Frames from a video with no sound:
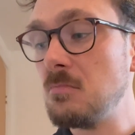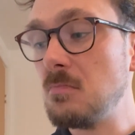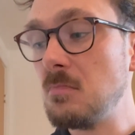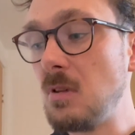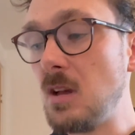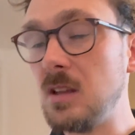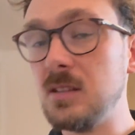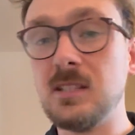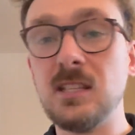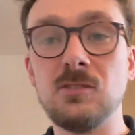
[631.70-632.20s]

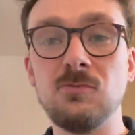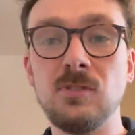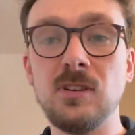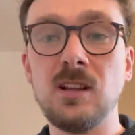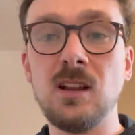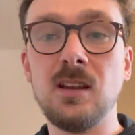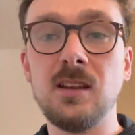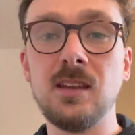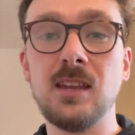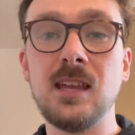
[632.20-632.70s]
I did really
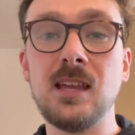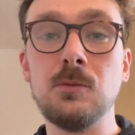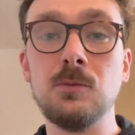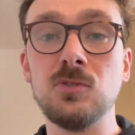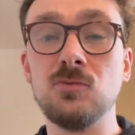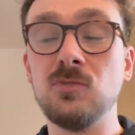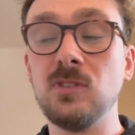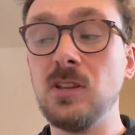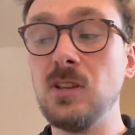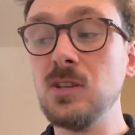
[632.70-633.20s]
like it. It was
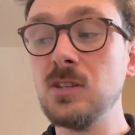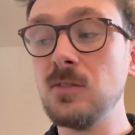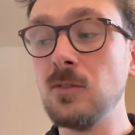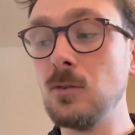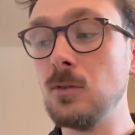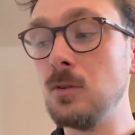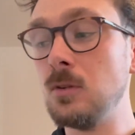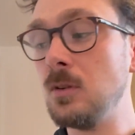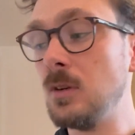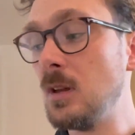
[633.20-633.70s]
really
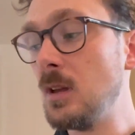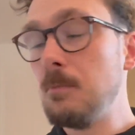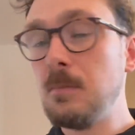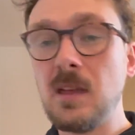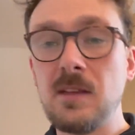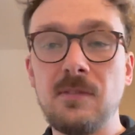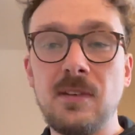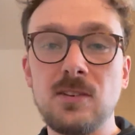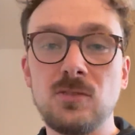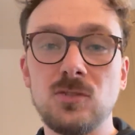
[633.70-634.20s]
useful. Bit
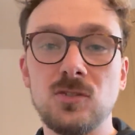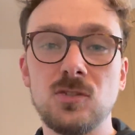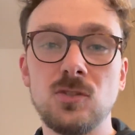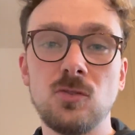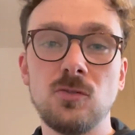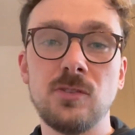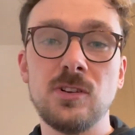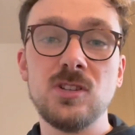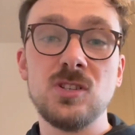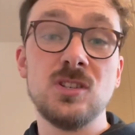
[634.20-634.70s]
of extra
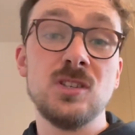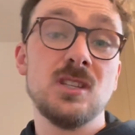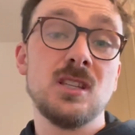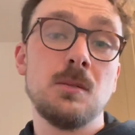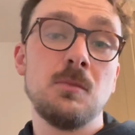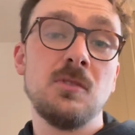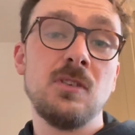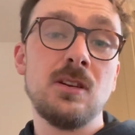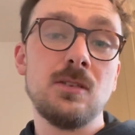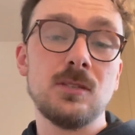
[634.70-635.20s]
storage and
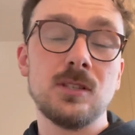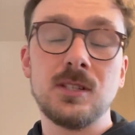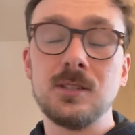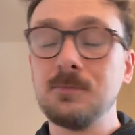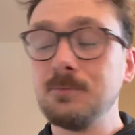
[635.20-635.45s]
somewhere else.